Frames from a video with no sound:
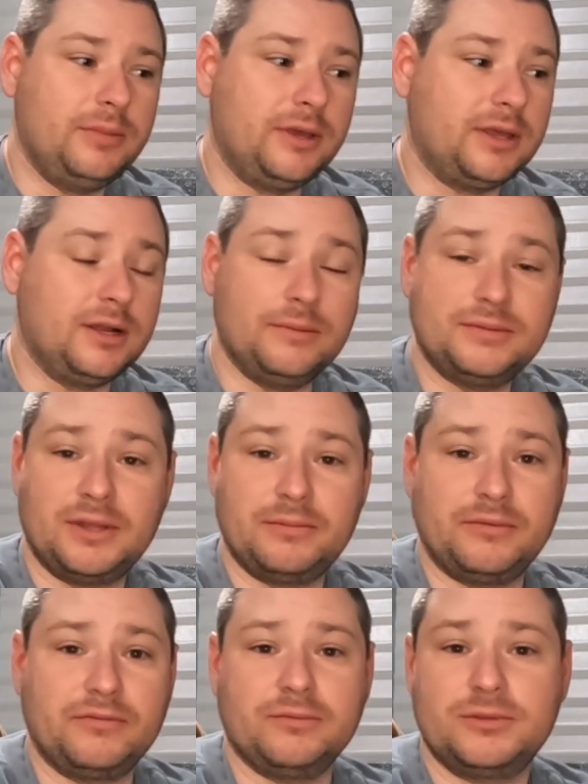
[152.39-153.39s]
picking up
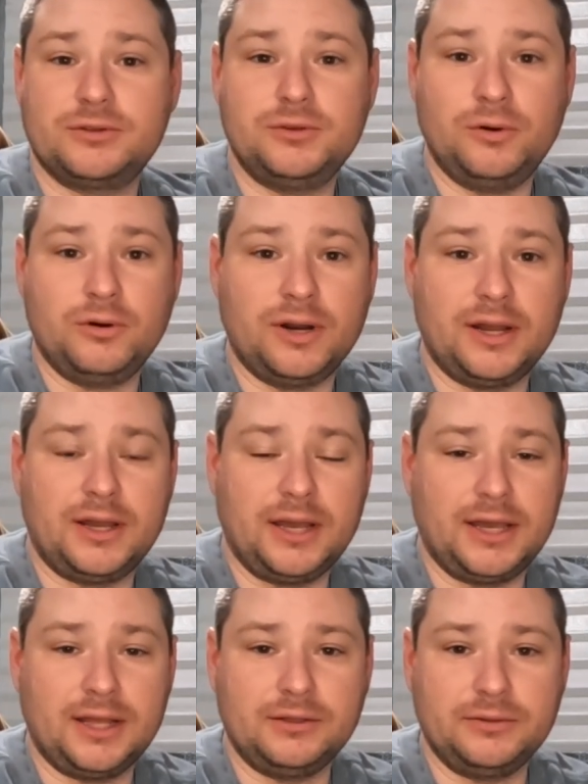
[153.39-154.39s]
something from the store.
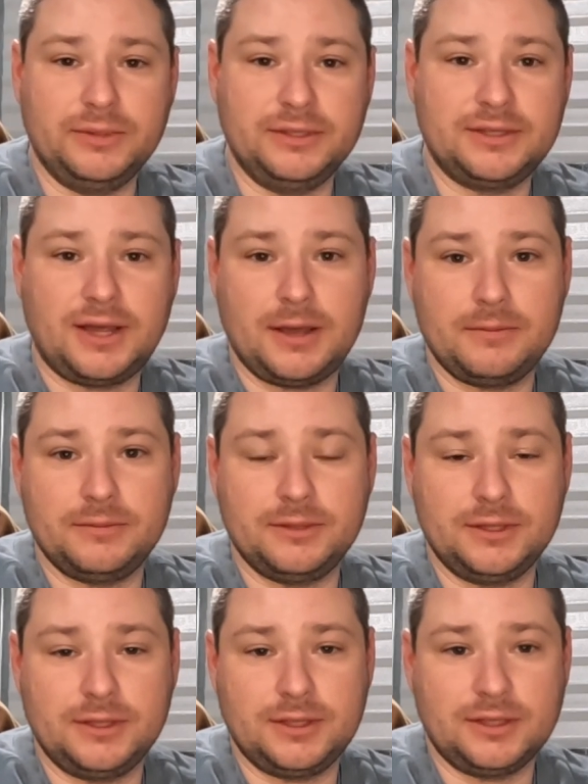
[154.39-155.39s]
I got a little bit of
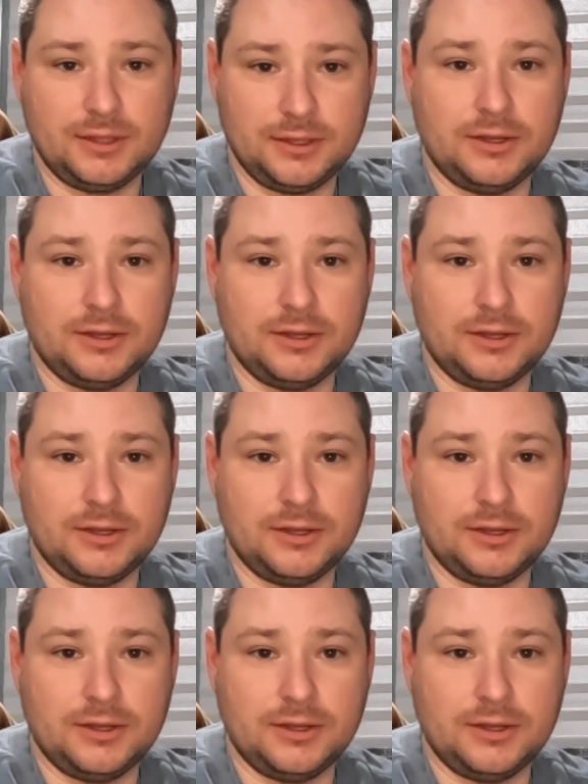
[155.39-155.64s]
time,